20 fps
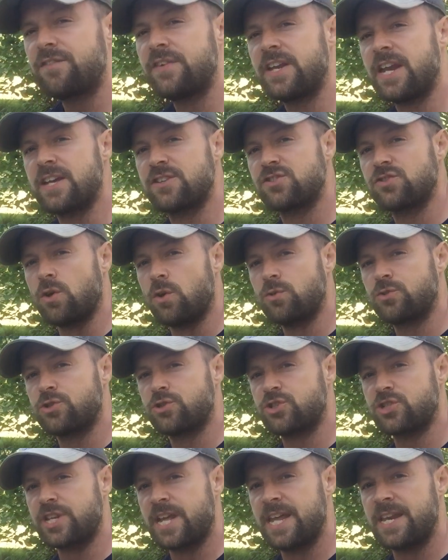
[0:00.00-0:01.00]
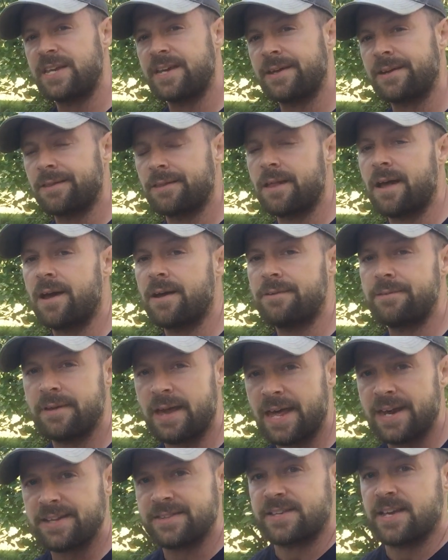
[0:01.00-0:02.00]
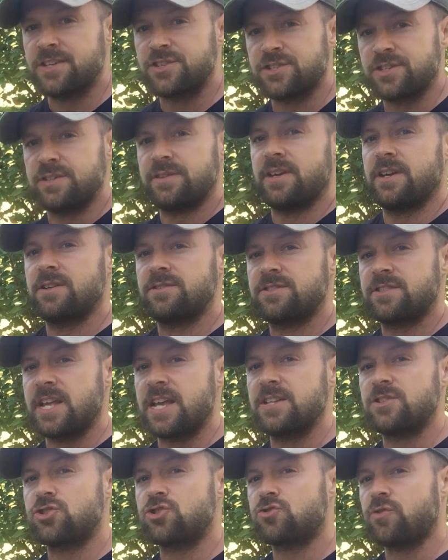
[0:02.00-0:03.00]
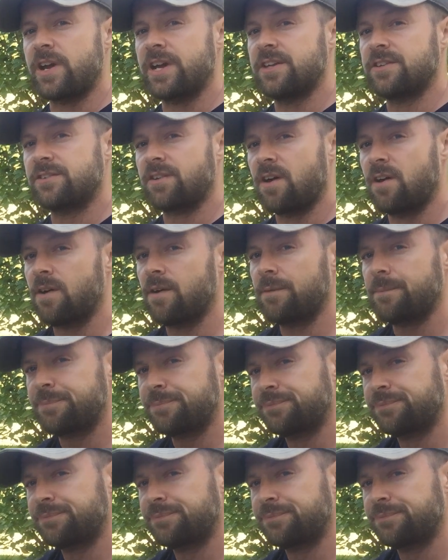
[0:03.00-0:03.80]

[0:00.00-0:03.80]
of it as soldiers standing in a line at attention. They stand straight and tall.